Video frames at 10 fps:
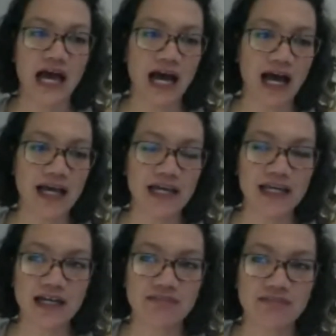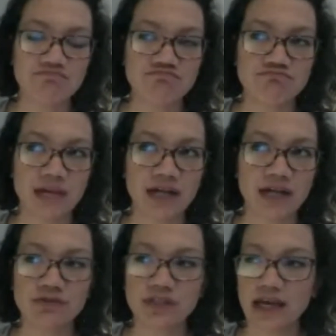I
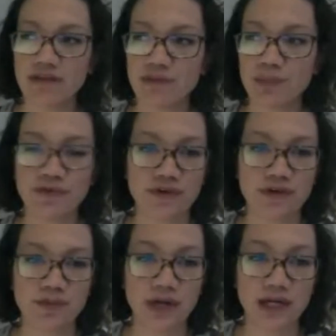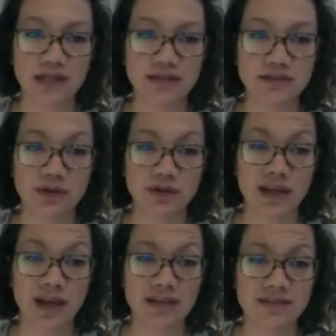don't really have a preferred brand quite
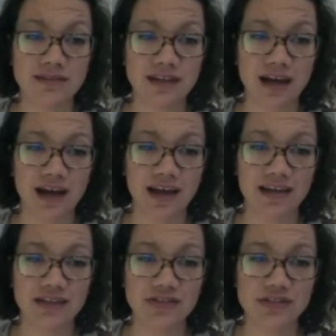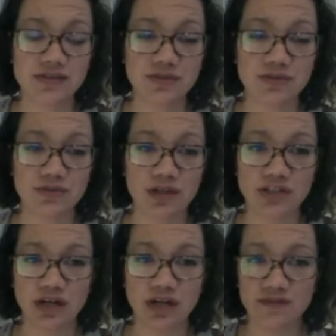yet. I just rush
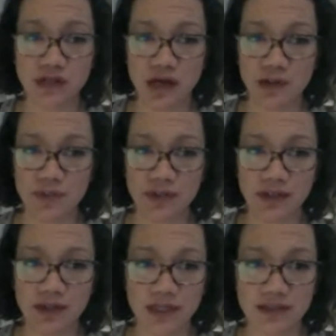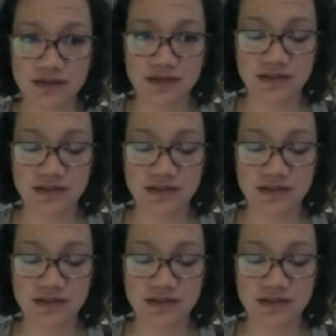off to Hobby Lobby and